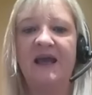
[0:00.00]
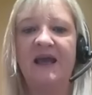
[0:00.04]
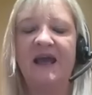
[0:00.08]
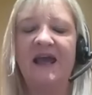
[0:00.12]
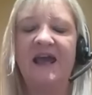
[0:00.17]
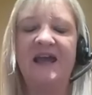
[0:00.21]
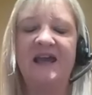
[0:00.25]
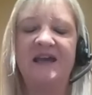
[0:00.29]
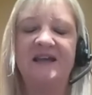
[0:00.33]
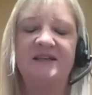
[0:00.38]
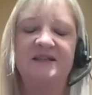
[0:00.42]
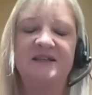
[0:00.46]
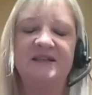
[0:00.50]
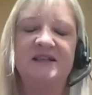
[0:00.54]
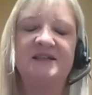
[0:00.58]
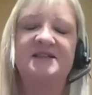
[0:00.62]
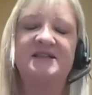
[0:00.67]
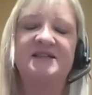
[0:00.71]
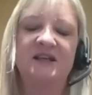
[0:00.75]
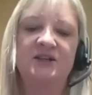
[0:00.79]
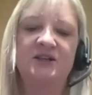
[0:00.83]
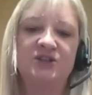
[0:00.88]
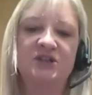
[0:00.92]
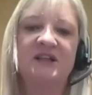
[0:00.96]
And
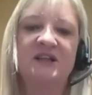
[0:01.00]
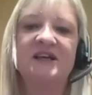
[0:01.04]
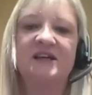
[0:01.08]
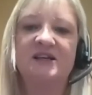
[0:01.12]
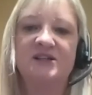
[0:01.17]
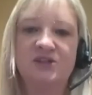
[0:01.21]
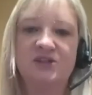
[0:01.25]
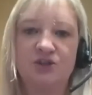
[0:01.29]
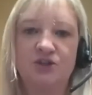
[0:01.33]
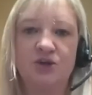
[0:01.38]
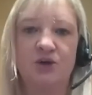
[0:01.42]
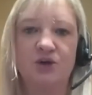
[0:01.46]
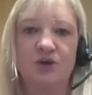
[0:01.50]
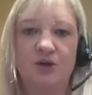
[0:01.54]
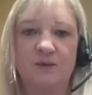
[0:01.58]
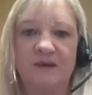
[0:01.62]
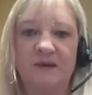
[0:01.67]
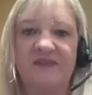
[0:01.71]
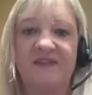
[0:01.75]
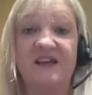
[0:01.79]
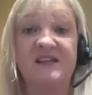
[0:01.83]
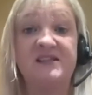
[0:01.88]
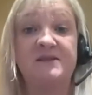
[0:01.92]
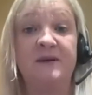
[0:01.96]
essentially it's a
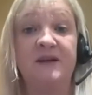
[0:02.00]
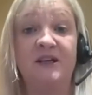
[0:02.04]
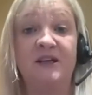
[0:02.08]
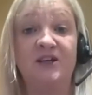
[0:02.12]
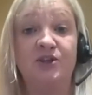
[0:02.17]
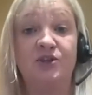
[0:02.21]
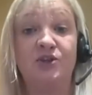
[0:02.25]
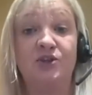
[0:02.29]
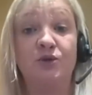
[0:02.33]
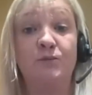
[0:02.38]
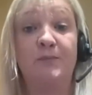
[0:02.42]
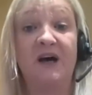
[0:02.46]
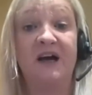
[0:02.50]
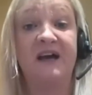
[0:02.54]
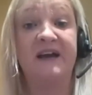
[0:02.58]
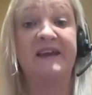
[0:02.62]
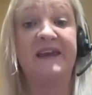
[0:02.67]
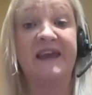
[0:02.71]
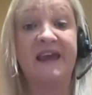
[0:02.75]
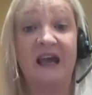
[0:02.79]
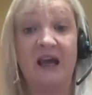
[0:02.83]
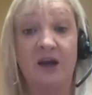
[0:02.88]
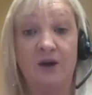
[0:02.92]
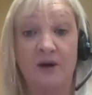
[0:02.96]
document that's been issued by a
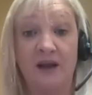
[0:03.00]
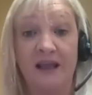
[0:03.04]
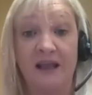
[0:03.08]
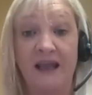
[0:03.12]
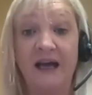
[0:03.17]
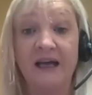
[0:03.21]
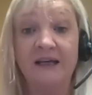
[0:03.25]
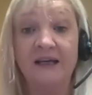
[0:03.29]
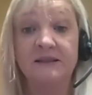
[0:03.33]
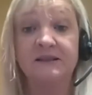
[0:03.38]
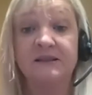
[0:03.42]
carrier,